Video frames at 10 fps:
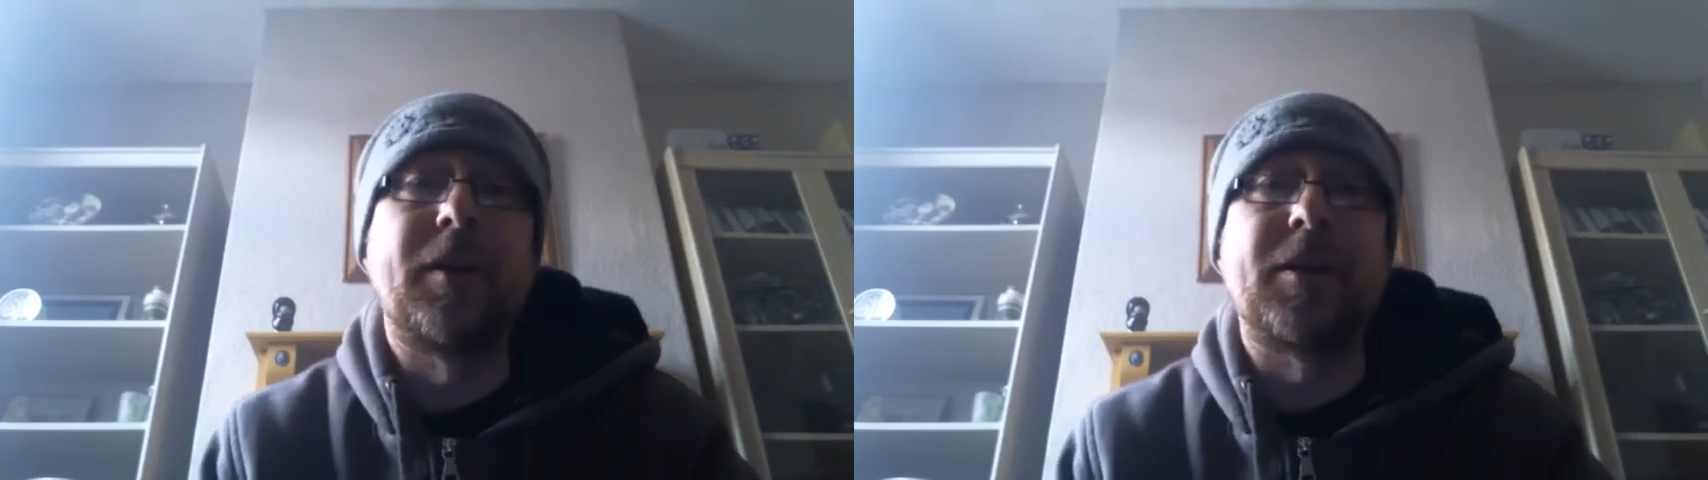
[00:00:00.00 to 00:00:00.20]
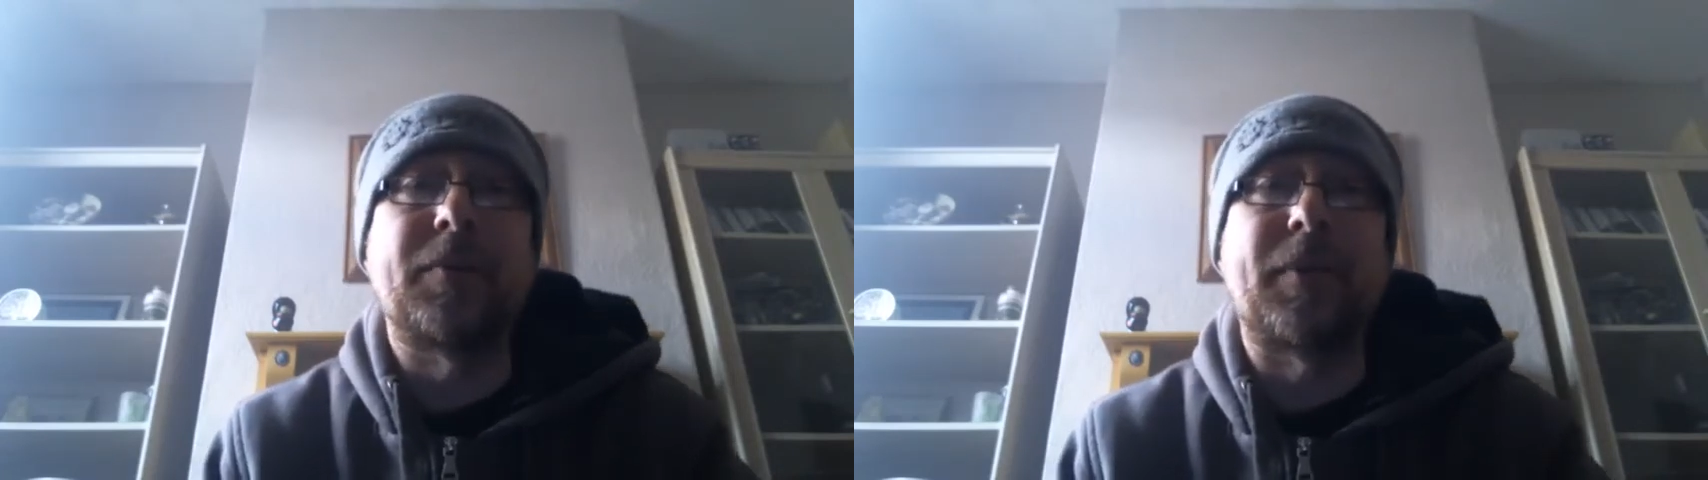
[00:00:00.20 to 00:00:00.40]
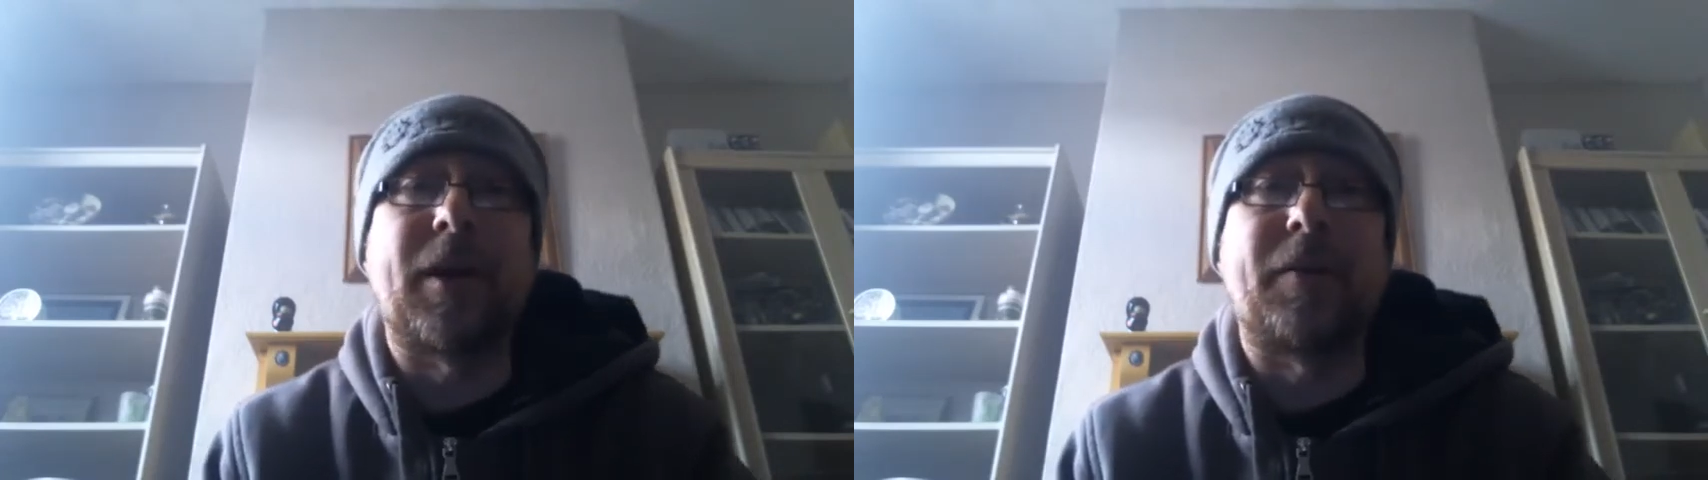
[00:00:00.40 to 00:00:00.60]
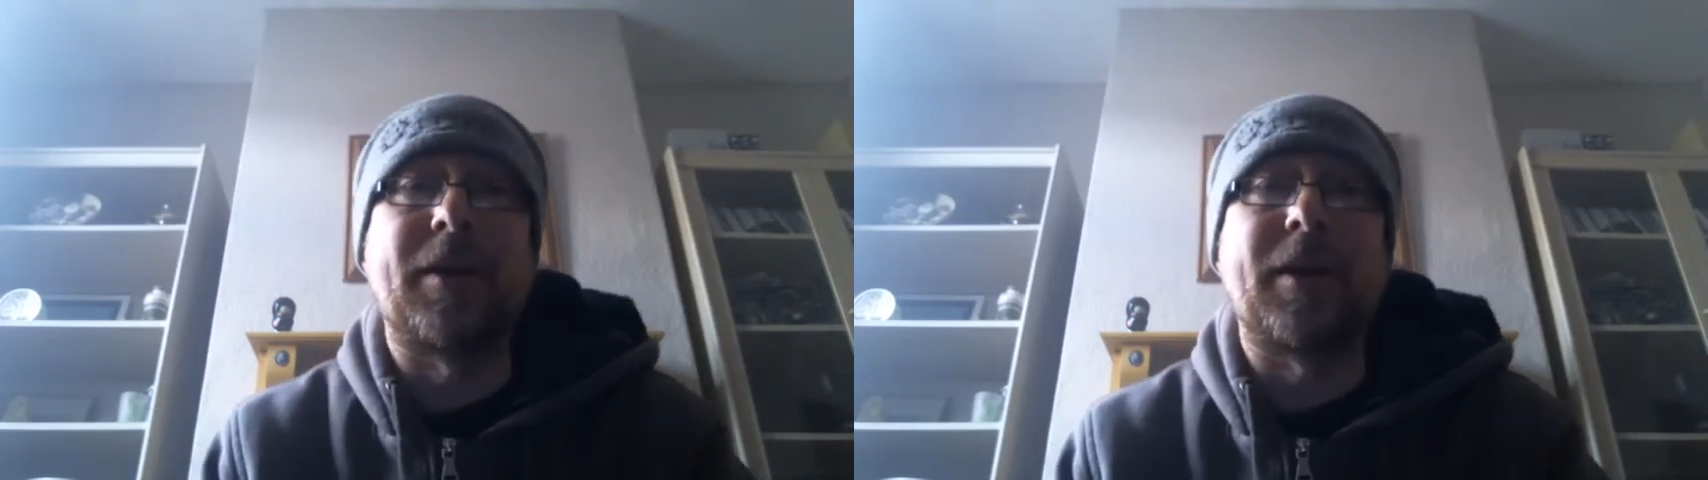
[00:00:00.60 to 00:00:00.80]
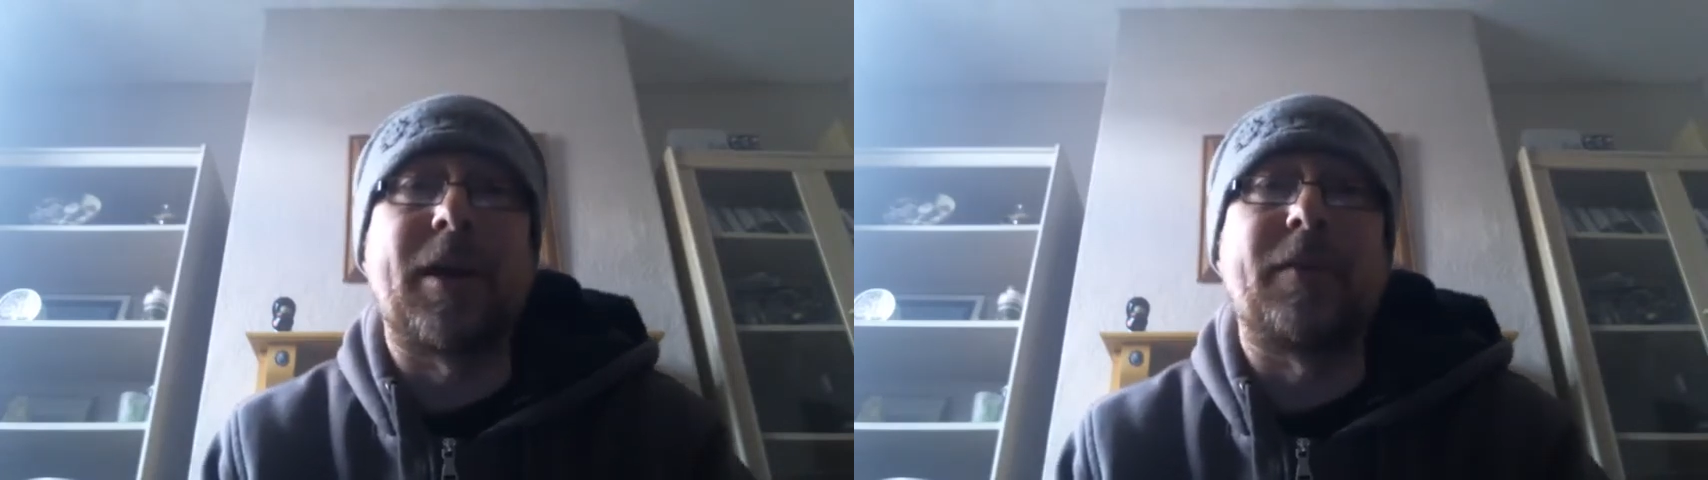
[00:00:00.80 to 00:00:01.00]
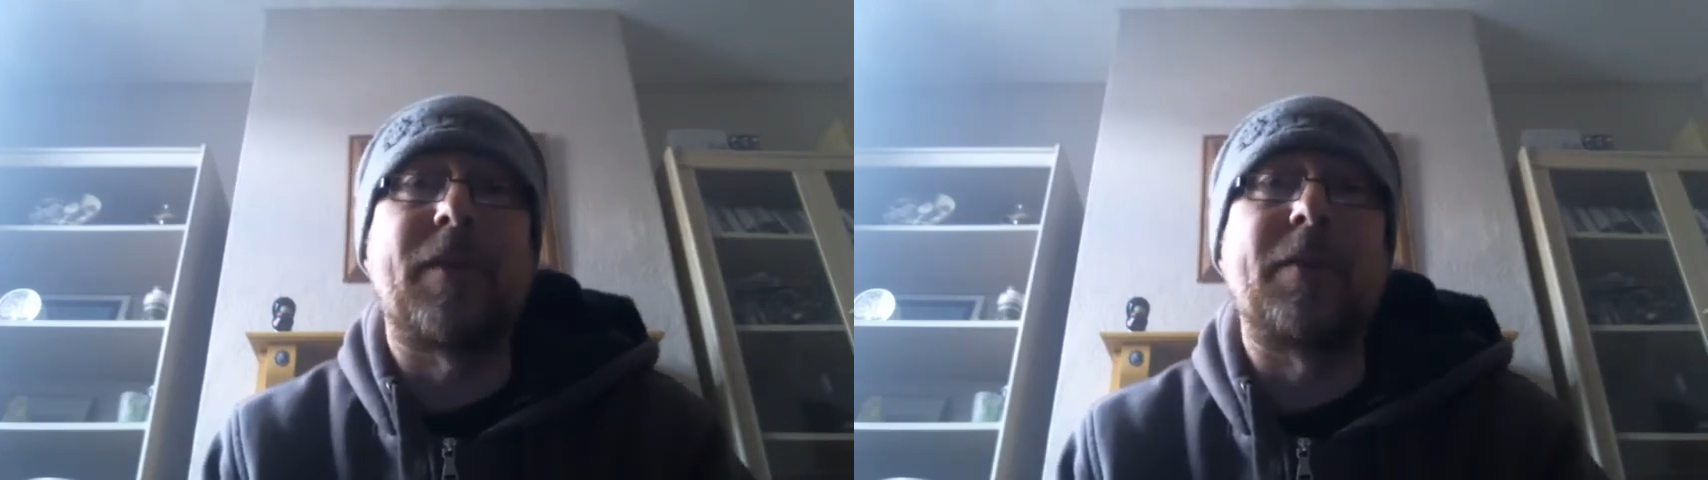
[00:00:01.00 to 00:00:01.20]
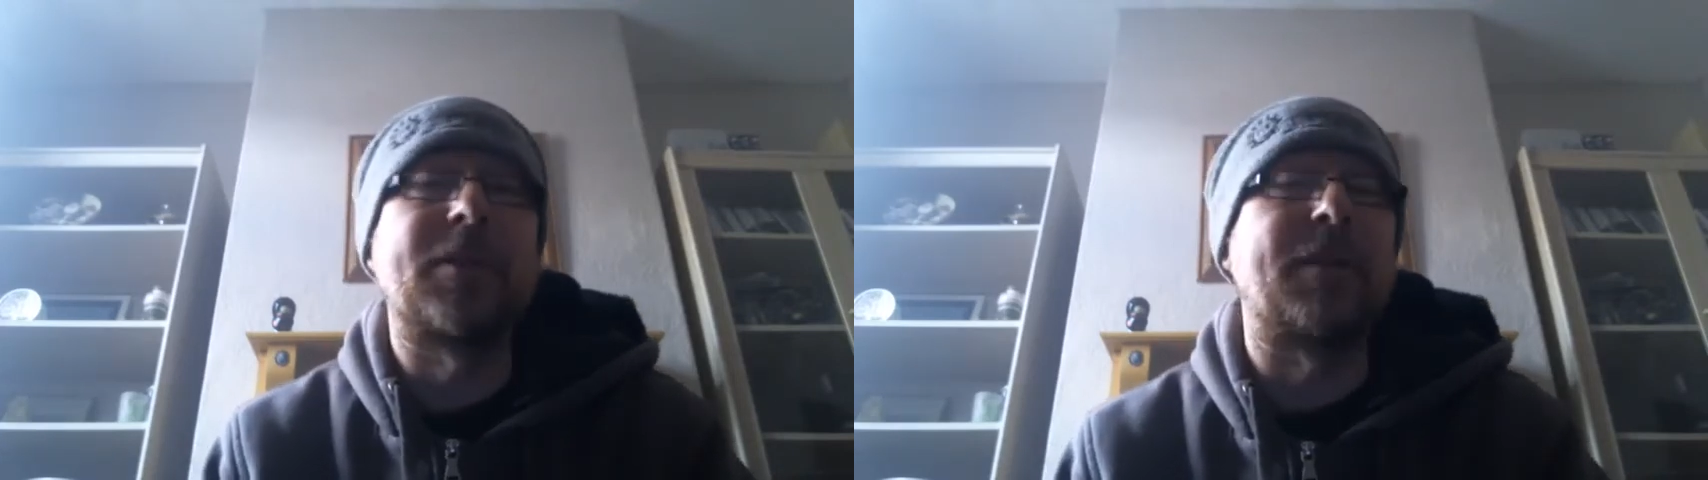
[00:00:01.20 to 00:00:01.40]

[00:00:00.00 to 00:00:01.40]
the Department in Hell Vapors,